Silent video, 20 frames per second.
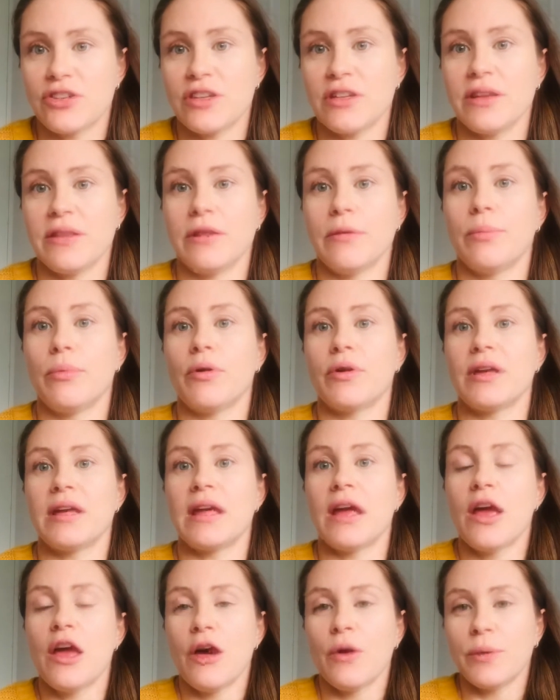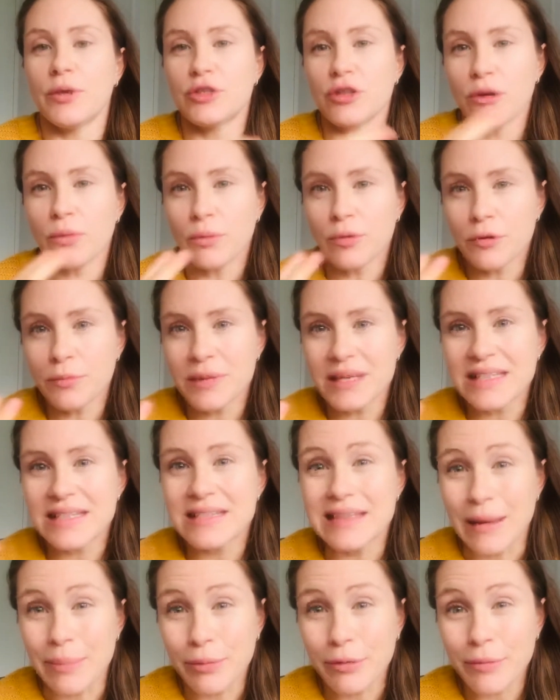in the body. We don't want to be
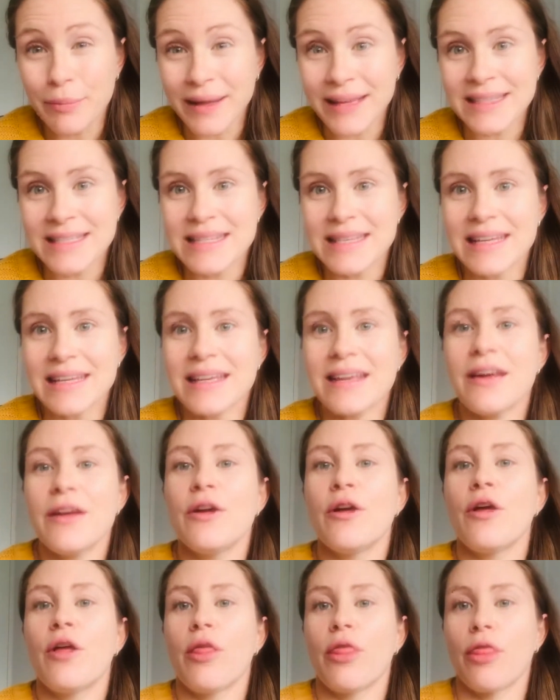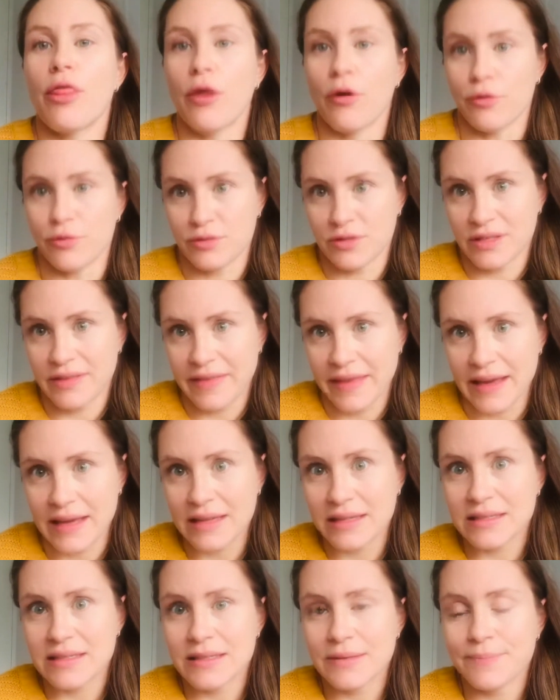supplementing those
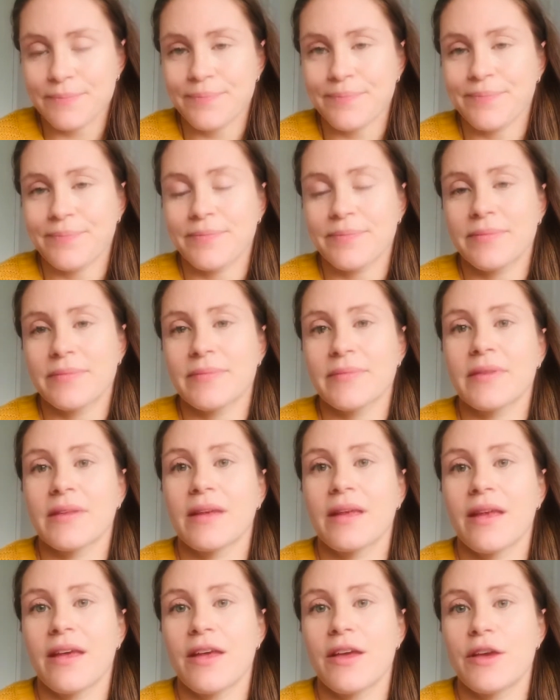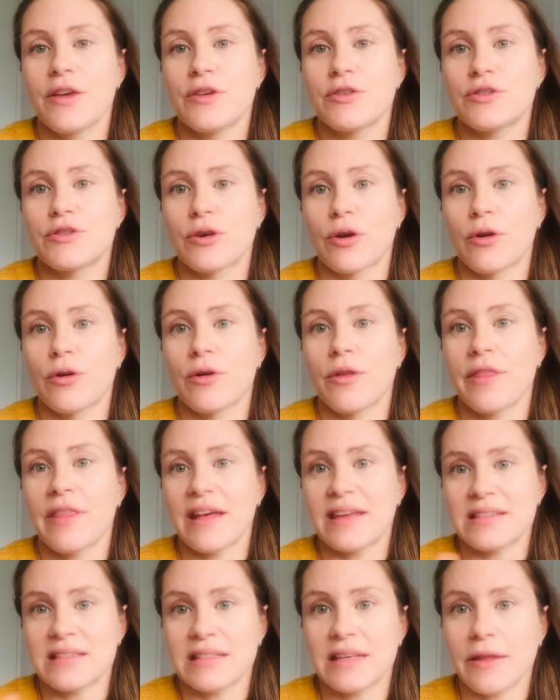things. So
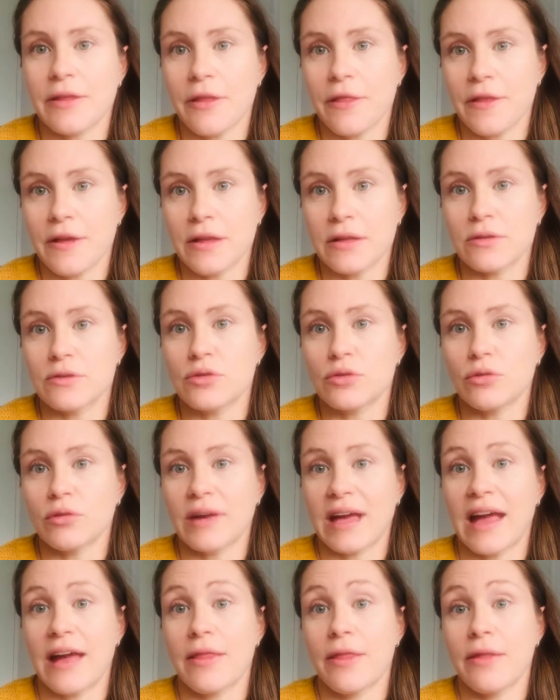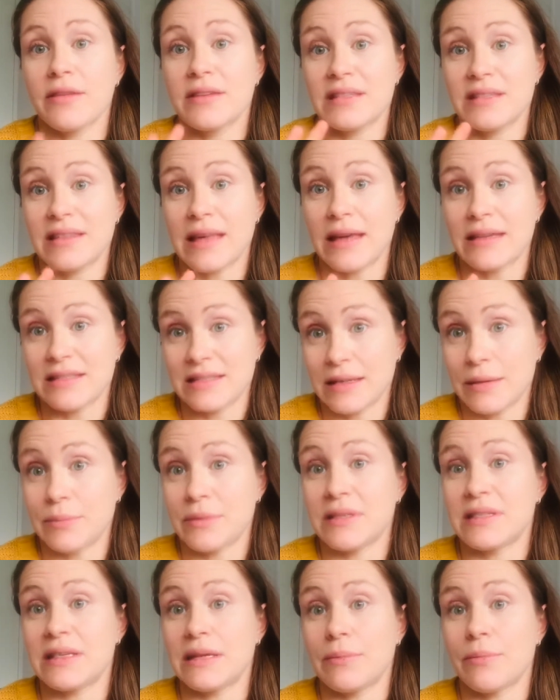that's another thing to look at. That's number
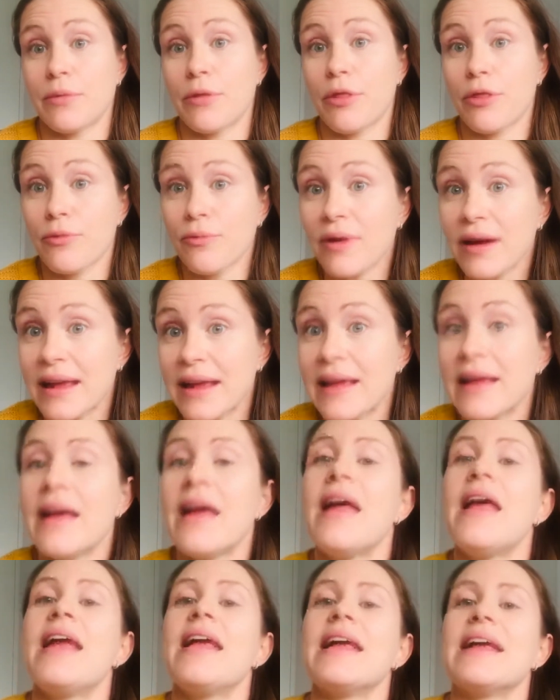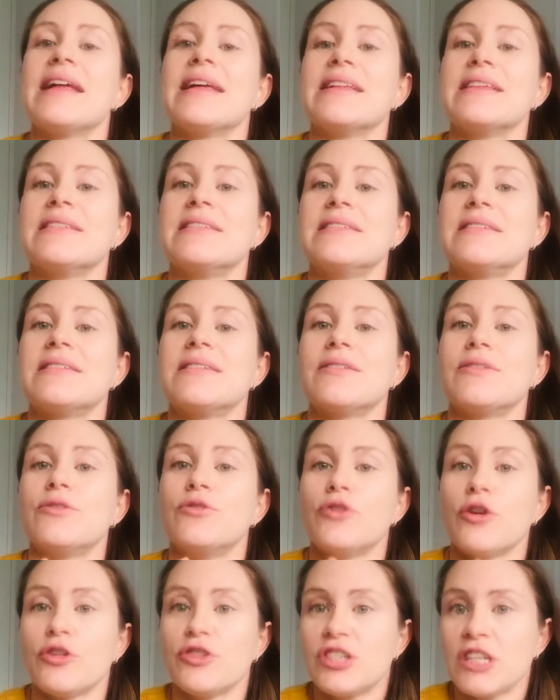tip 3 is
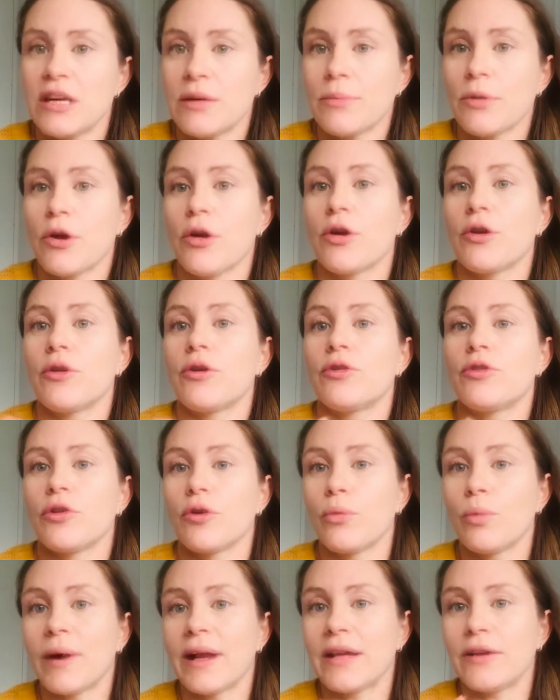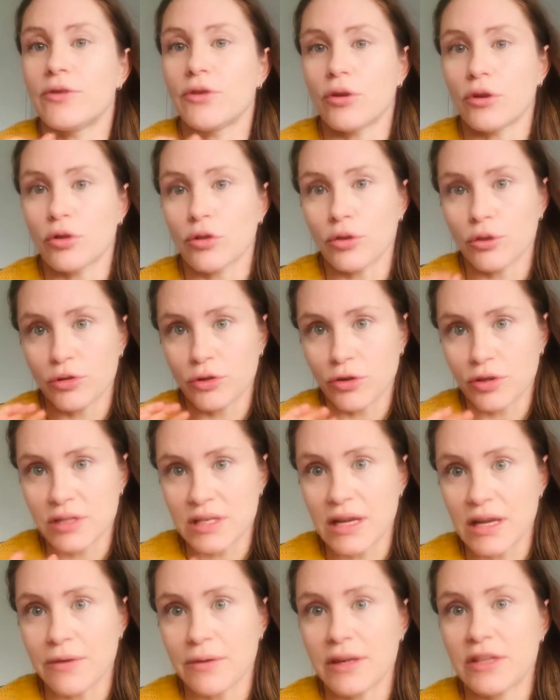no GMO, no wheat, no gluten, no
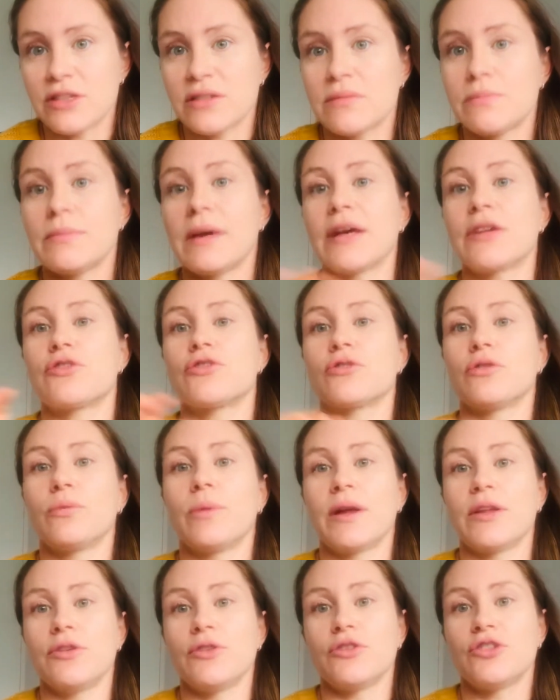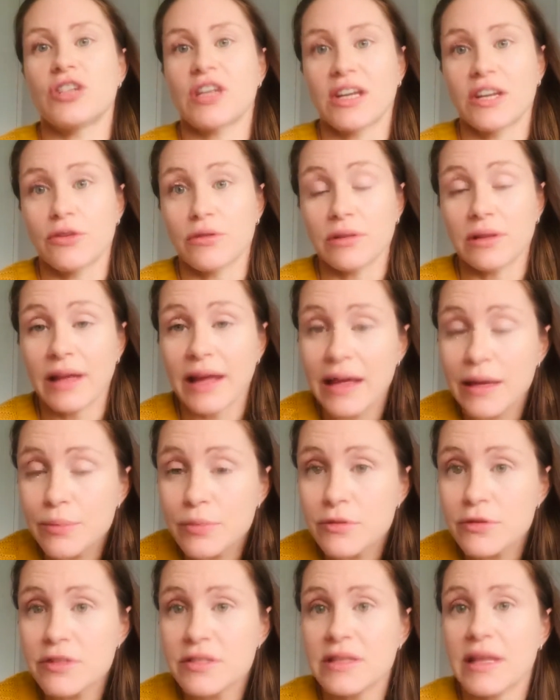dairy. Just make sure when you check your
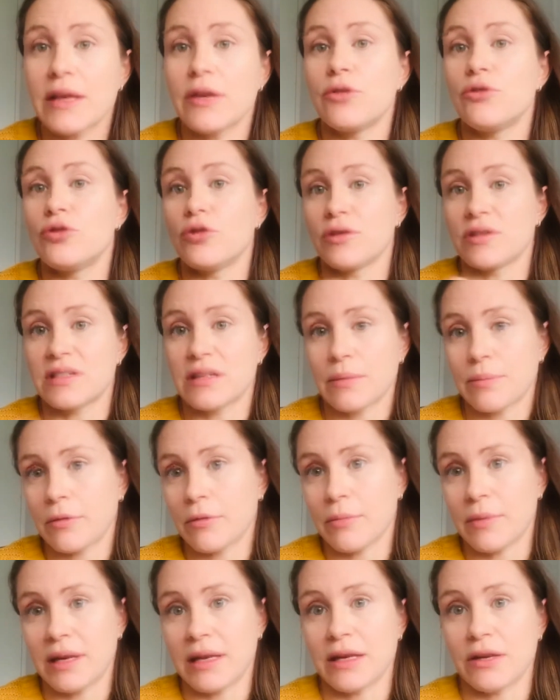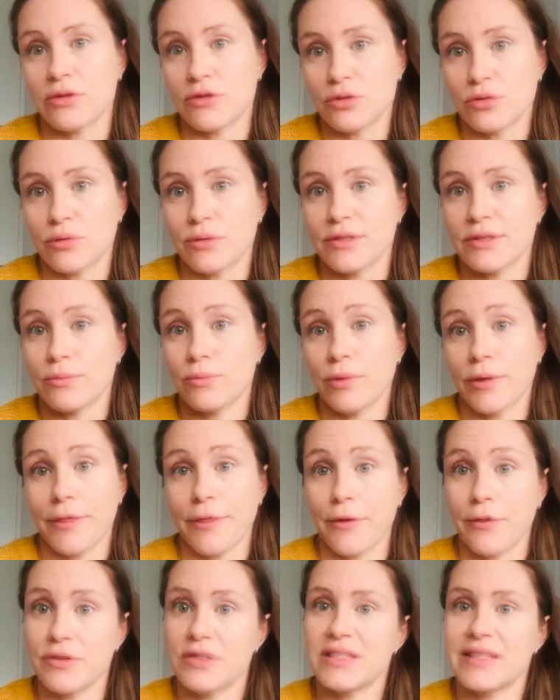labels that you're not supplementing a source with
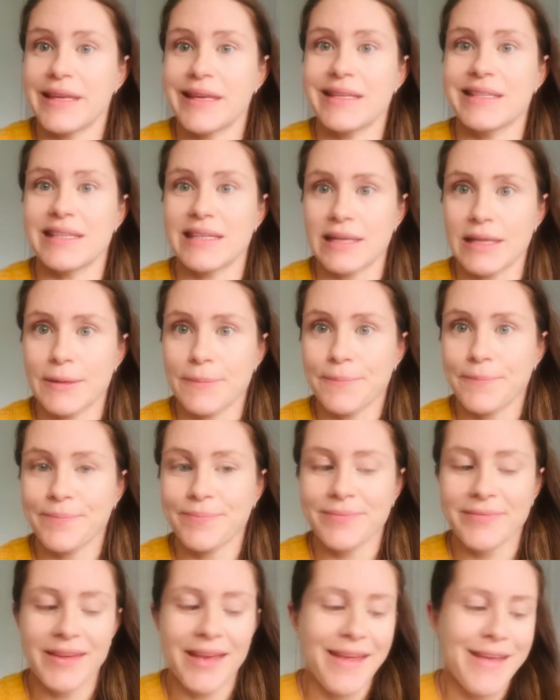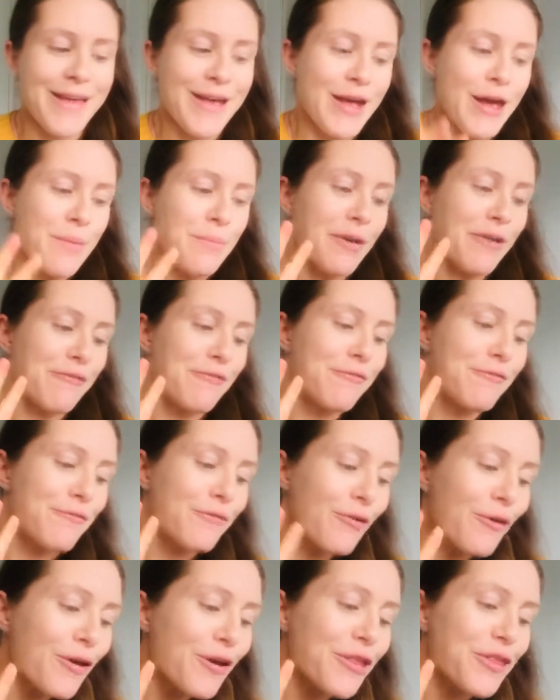those things in it. My
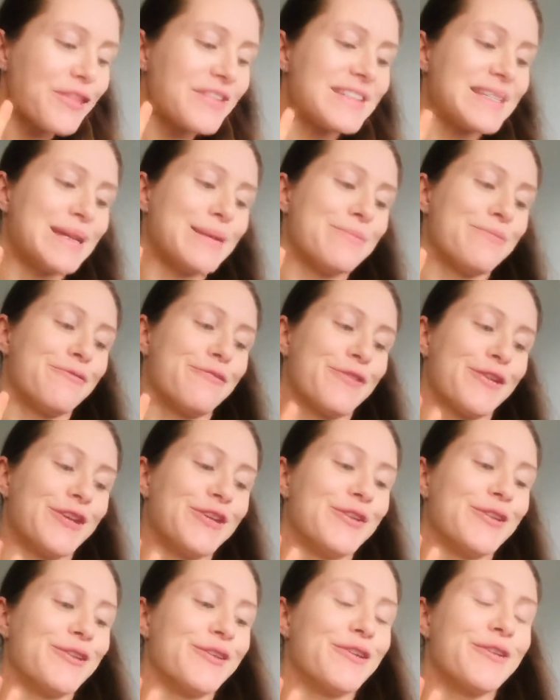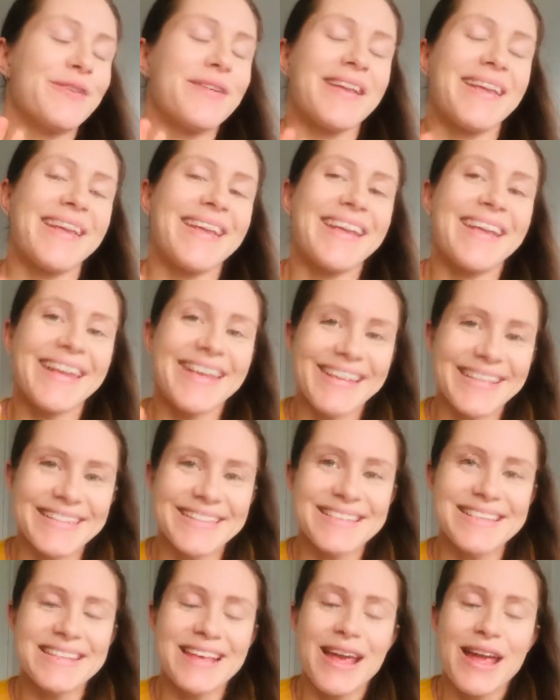4th tip for you is